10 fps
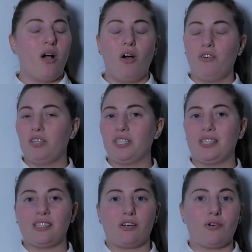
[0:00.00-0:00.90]
Oh, this
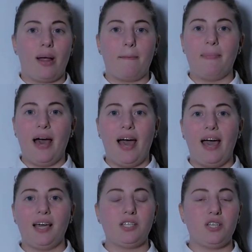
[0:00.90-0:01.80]
is a great
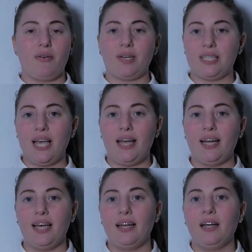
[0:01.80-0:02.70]
buy. So
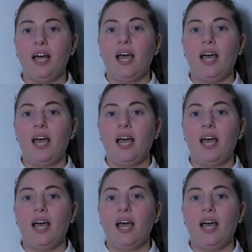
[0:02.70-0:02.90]
excited.